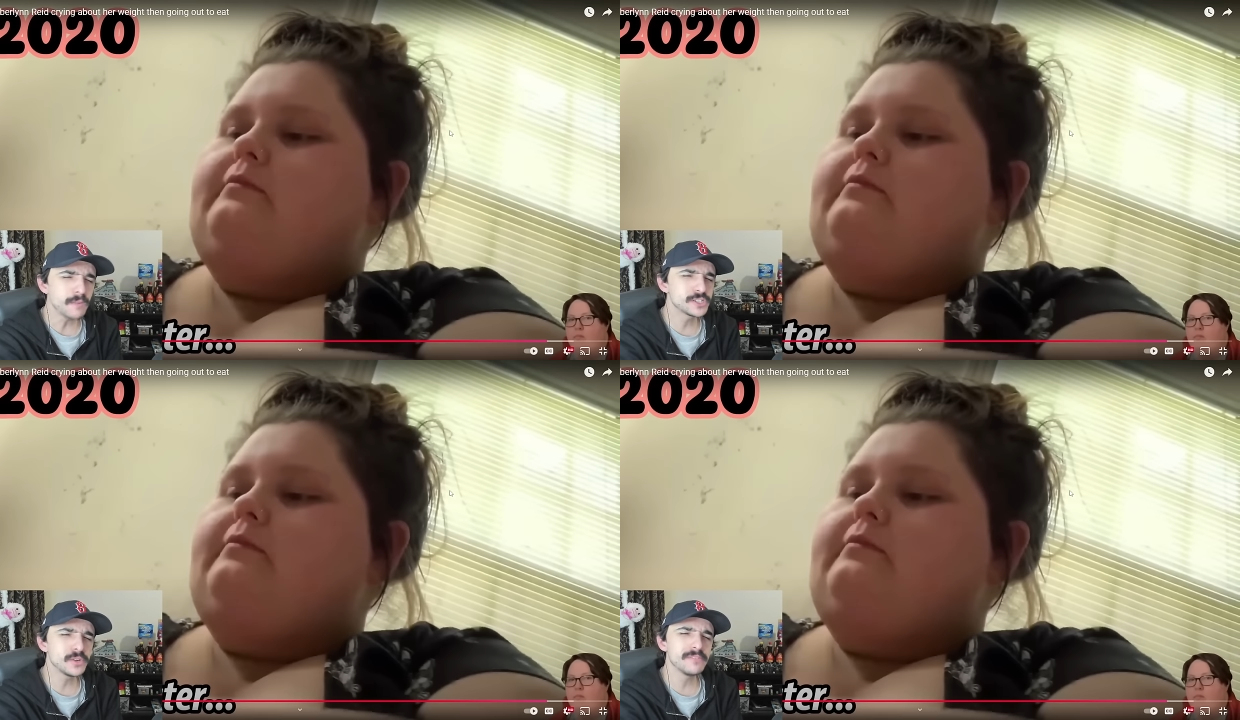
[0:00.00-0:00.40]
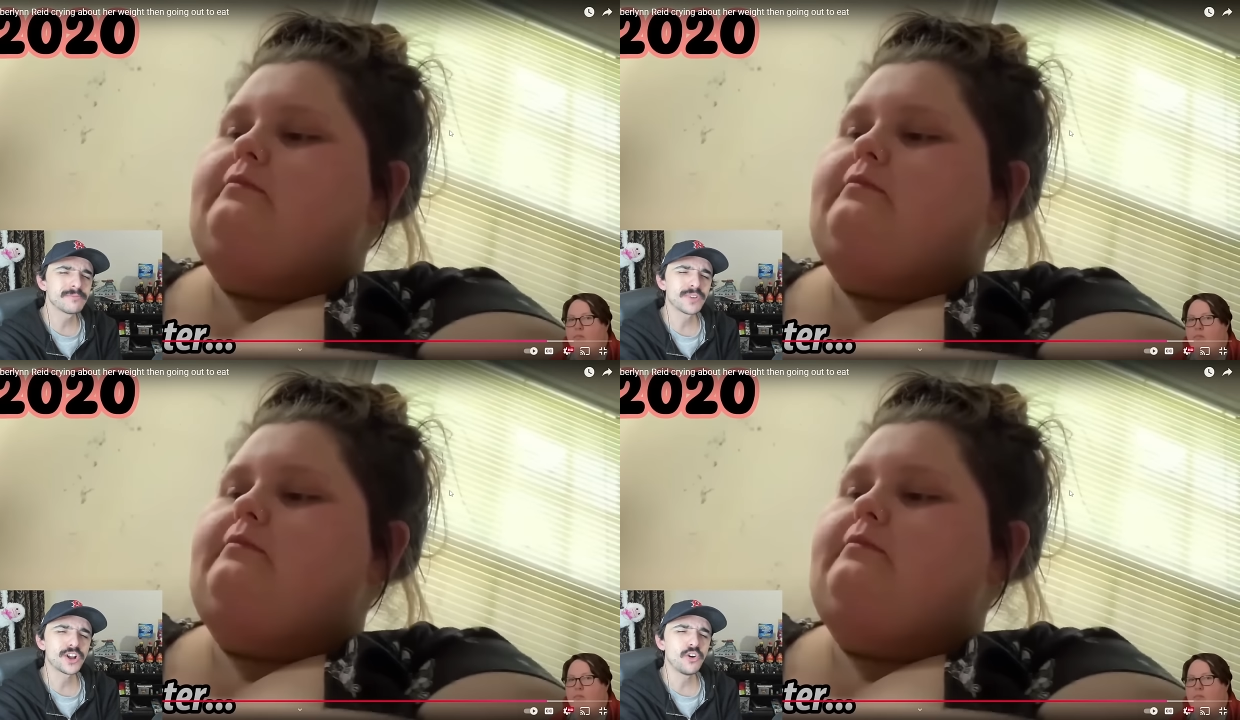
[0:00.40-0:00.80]
Speaker 1: would you even
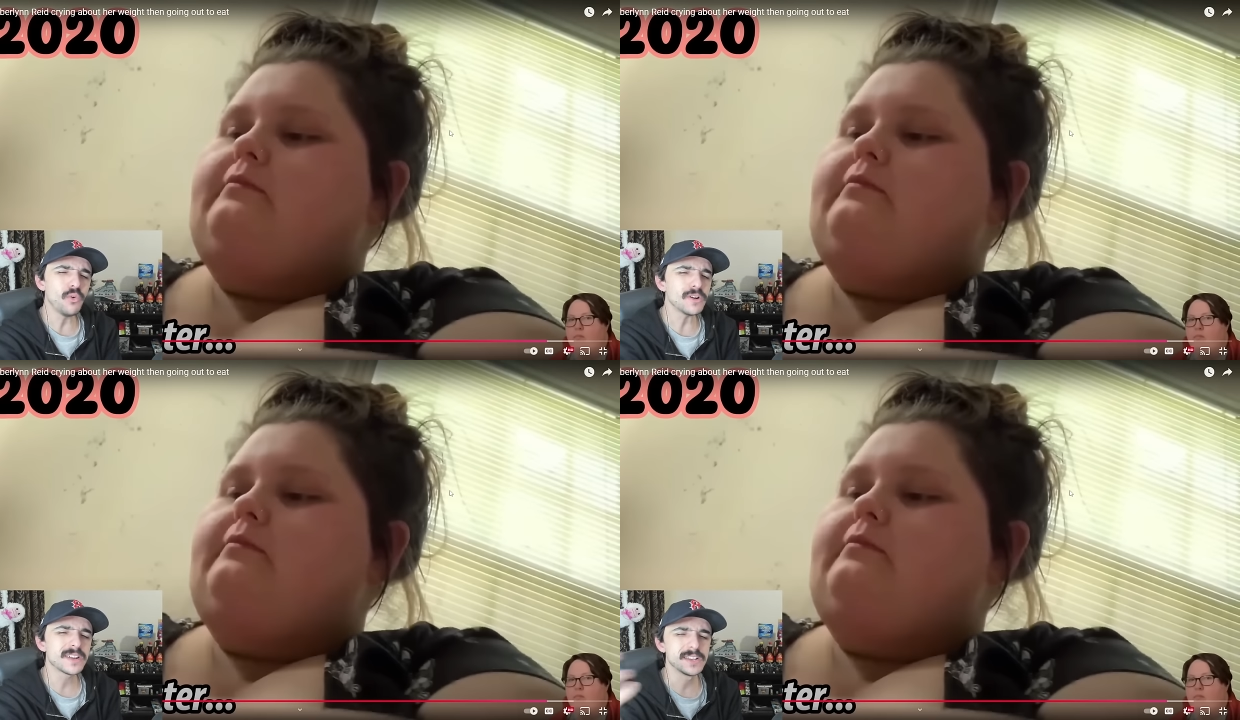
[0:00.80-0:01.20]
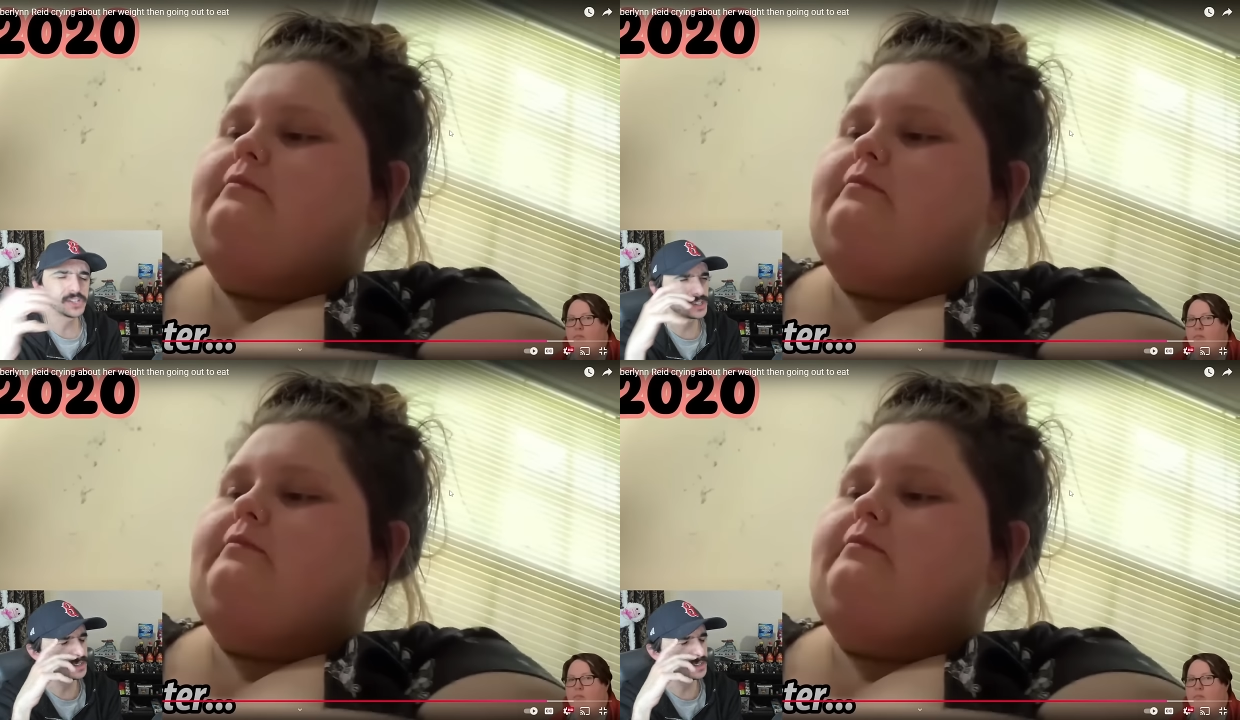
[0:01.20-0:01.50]
record this shit?